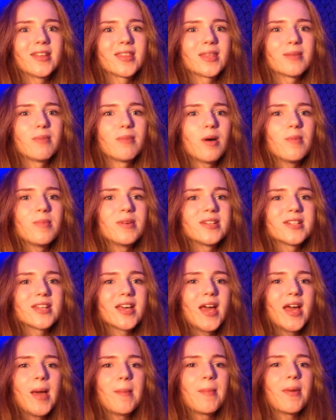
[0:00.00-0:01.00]
at the moment,
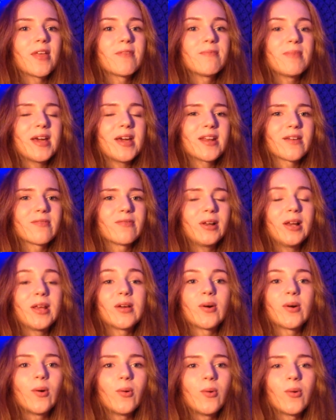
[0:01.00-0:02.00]
but they've made a really
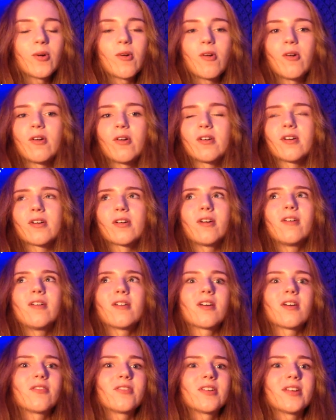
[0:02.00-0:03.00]
cool
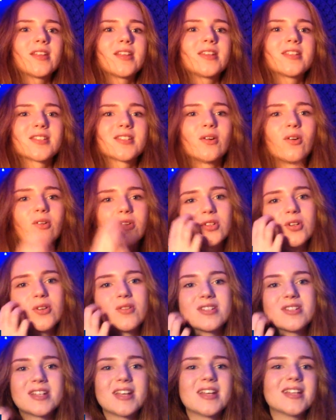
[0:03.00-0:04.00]
choreography that's not
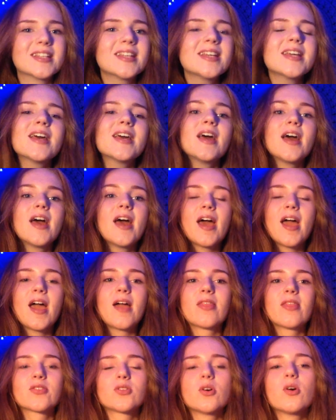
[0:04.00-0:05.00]
too cheesy.
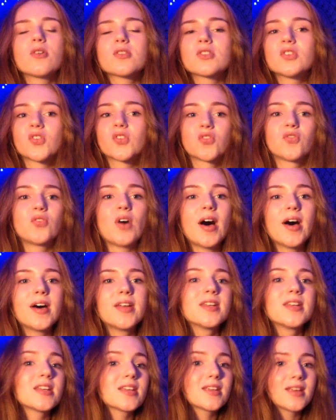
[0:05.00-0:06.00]
And the song is just
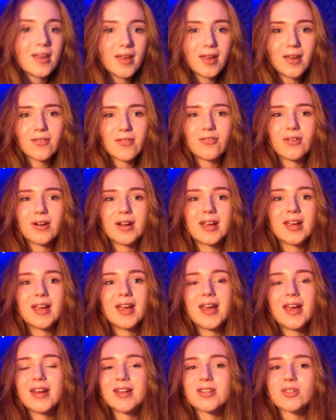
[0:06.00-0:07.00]
fun, carefree,
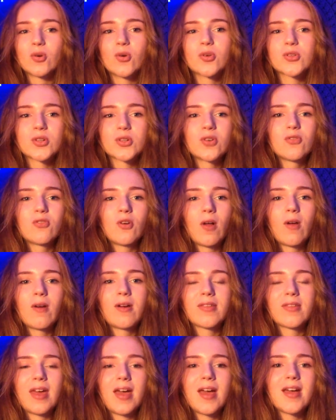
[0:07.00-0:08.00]
and it's also
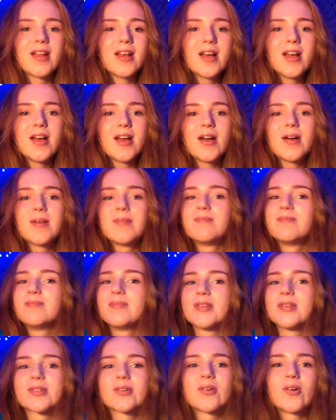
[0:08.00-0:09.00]
following that
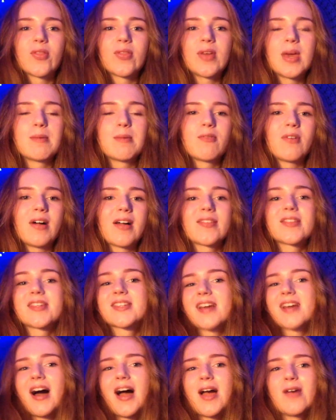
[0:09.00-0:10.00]
musical theme of like this
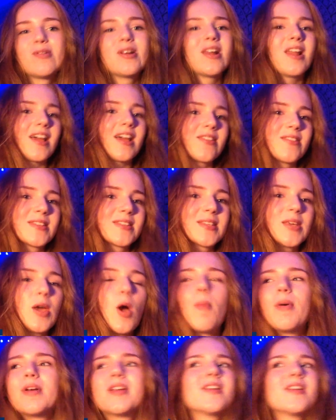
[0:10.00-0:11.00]
guy really liking this
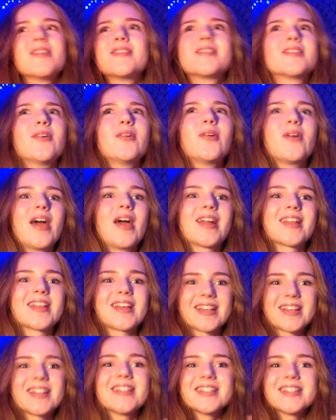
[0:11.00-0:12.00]
girl but don't know how
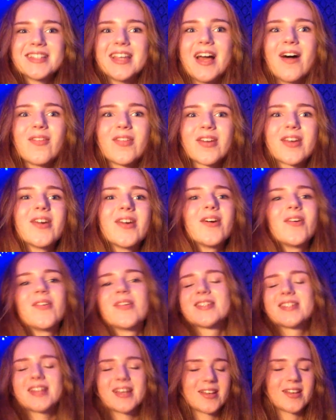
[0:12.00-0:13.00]
to like tell the girl.
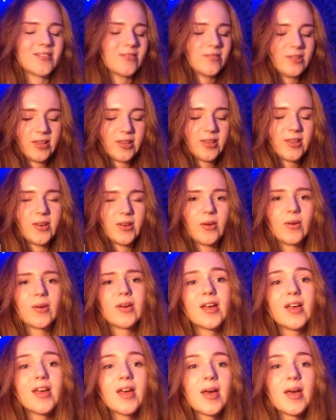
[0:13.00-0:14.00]
It's like really cute,
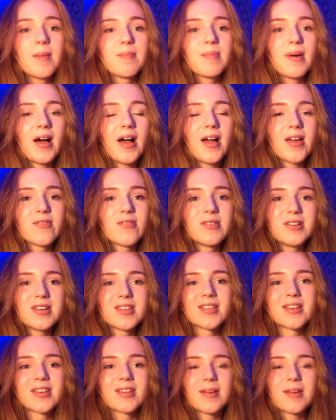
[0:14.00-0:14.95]
but I really think